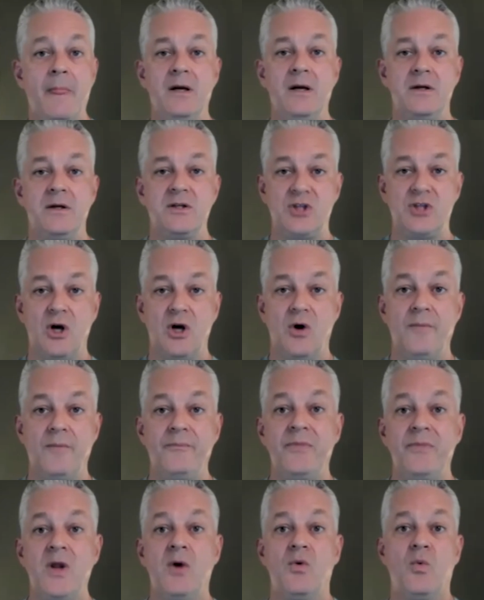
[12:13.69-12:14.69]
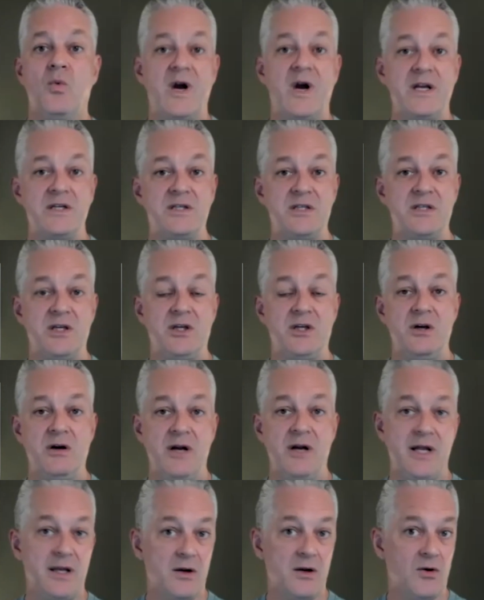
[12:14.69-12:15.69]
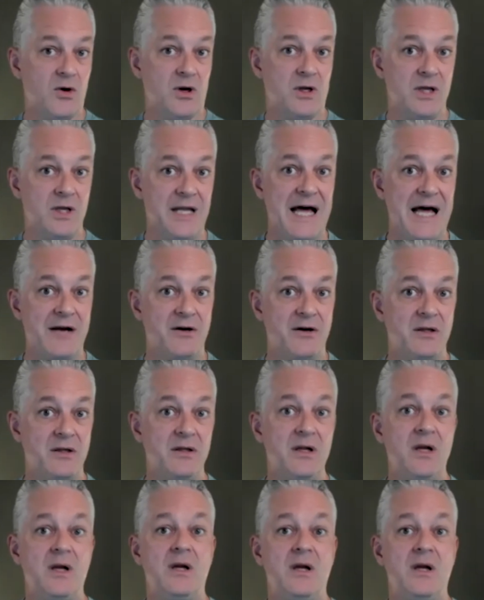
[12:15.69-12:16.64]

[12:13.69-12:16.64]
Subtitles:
So, what is security or collateral?